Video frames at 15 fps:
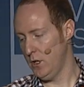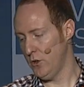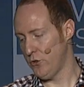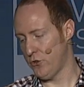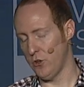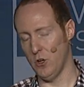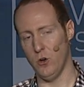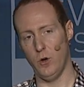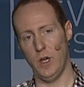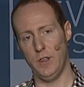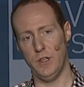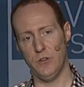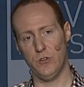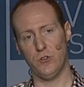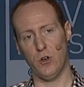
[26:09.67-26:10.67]
So,
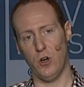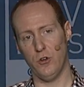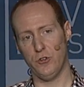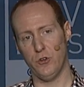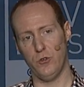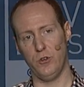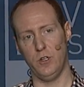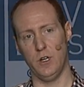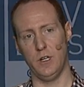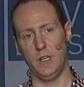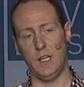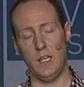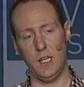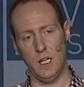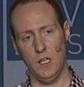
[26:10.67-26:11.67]
and this is also done
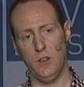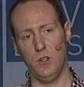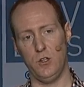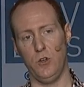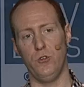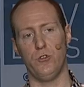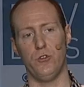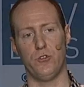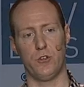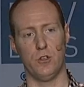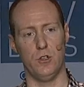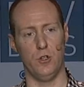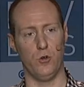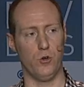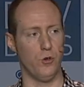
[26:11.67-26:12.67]
in the user's
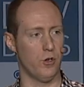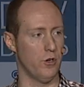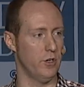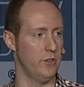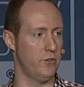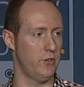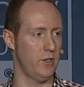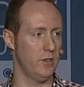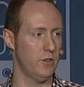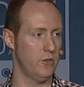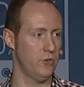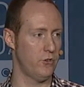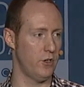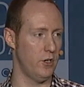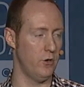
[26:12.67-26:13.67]
local currency.
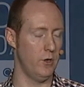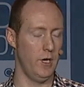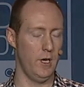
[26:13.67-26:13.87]
So